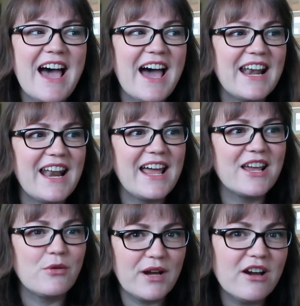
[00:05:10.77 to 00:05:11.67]
and I
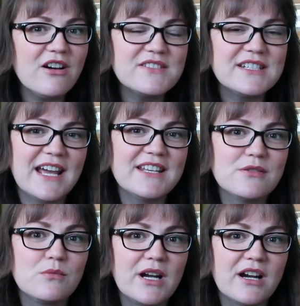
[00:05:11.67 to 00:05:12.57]
quite often had
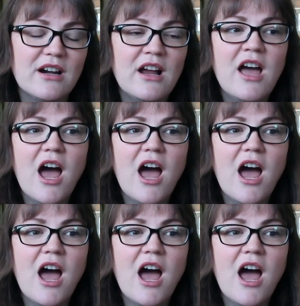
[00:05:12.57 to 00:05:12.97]
to wear